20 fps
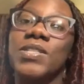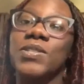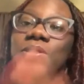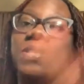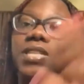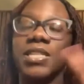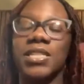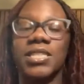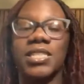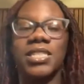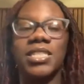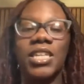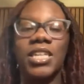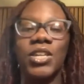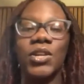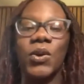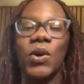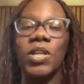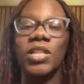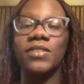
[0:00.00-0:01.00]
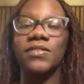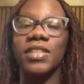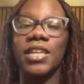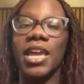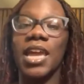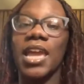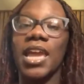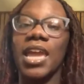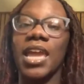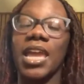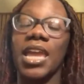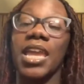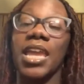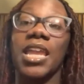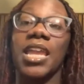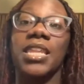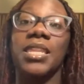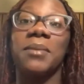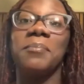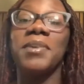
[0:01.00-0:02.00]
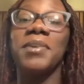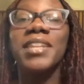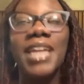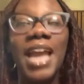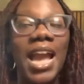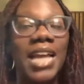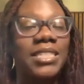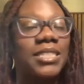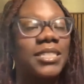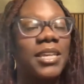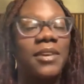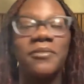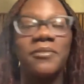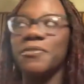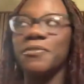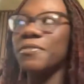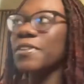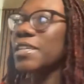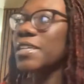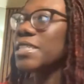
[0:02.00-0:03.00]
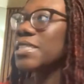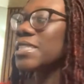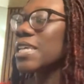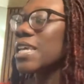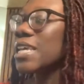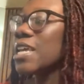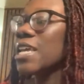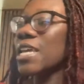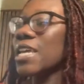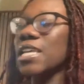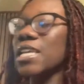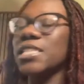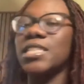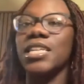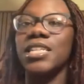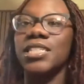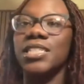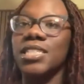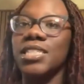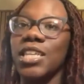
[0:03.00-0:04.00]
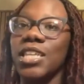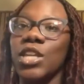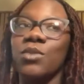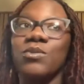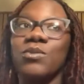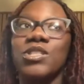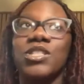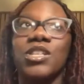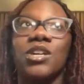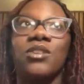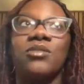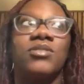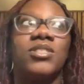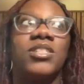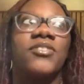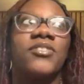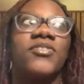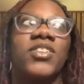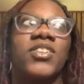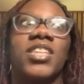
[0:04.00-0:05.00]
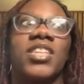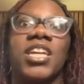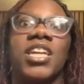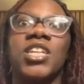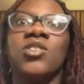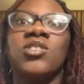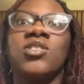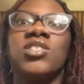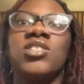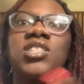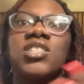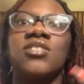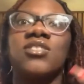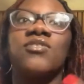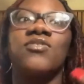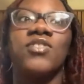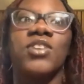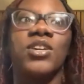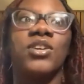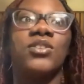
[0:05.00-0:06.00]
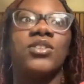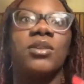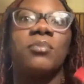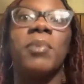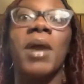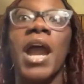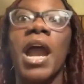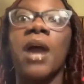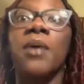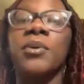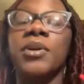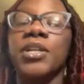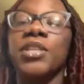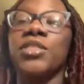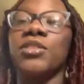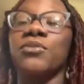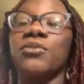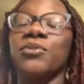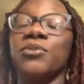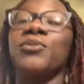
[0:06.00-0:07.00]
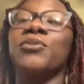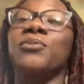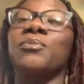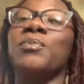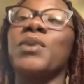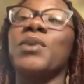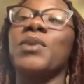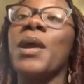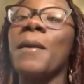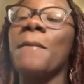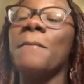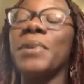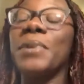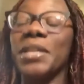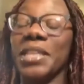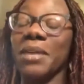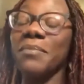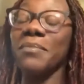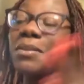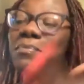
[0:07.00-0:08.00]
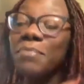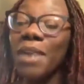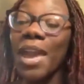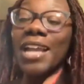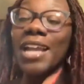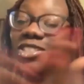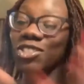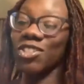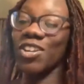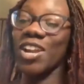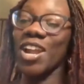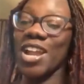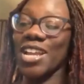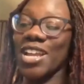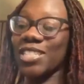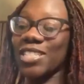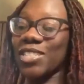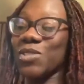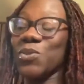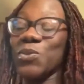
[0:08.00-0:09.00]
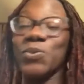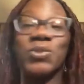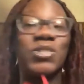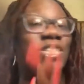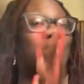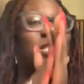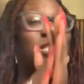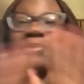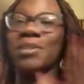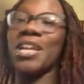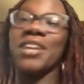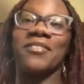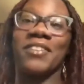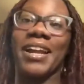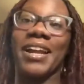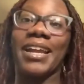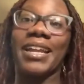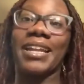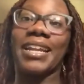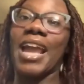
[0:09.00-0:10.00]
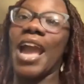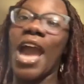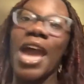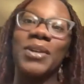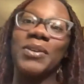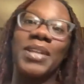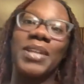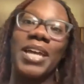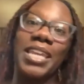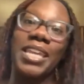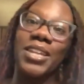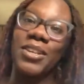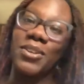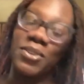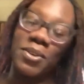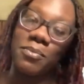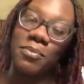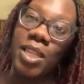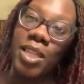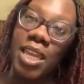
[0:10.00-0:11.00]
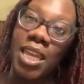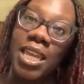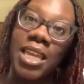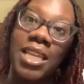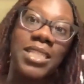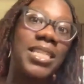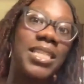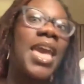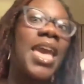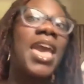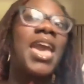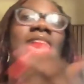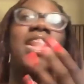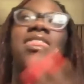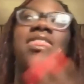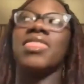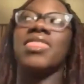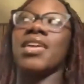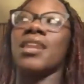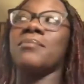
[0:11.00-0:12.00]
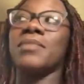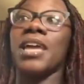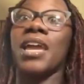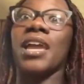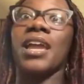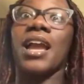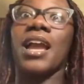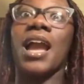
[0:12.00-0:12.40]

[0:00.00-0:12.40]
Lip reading: to Tennessee and all of that. And the minute I stepped foot in Tennessee, it was so different. Like, you could just feel the power in the room. But let me backtrack to just the plane ride. I don't like getting on planes. And then I'm like,